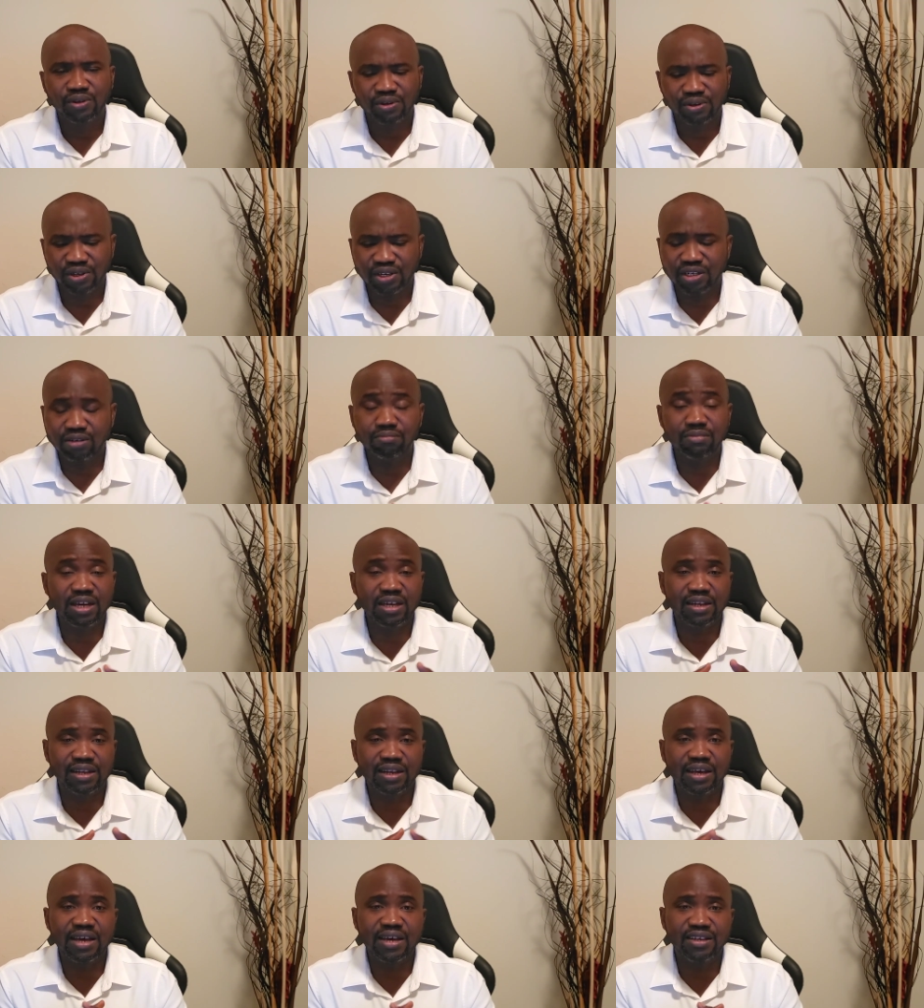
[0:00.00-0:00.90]
in my
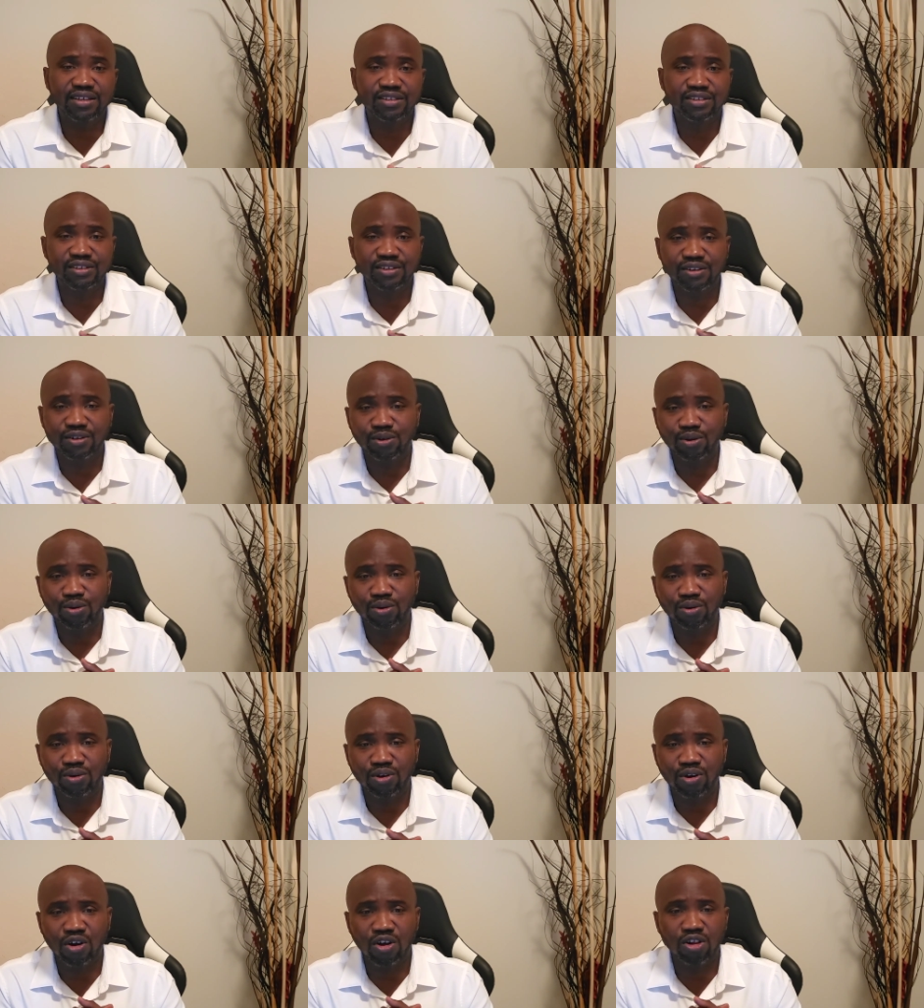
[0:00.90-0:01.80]
line, you know,
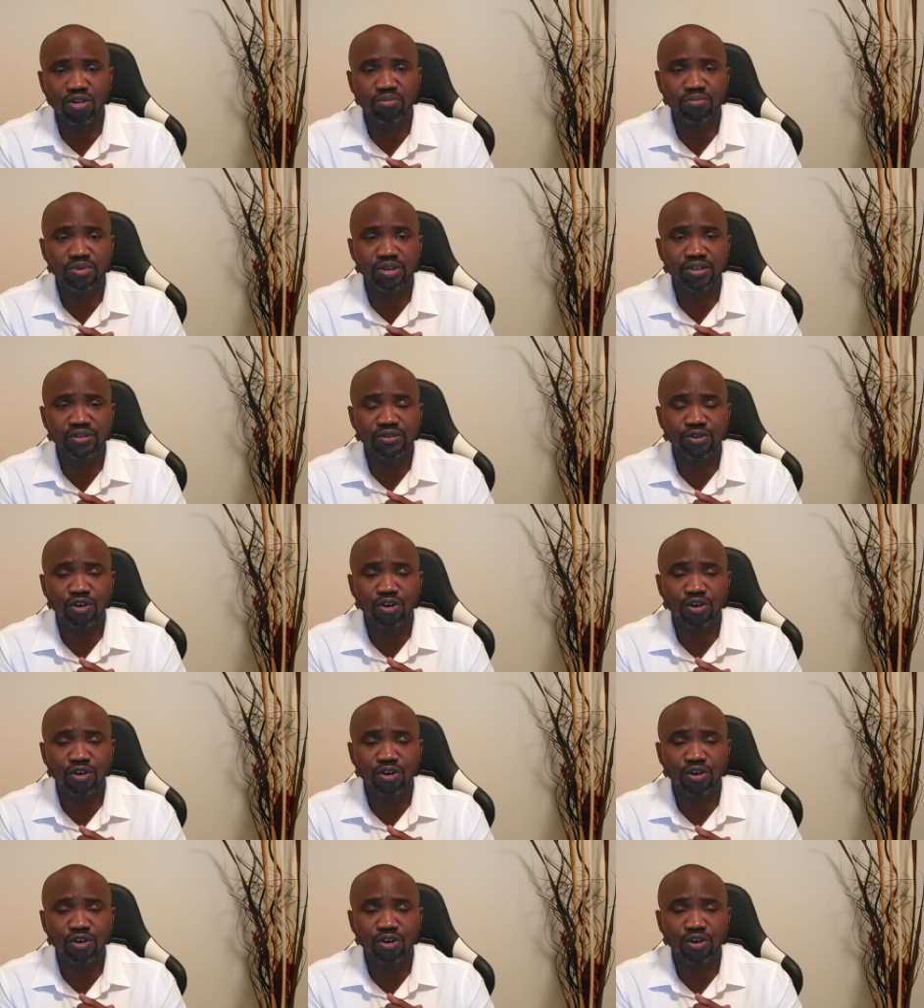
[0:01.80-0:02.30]
almost,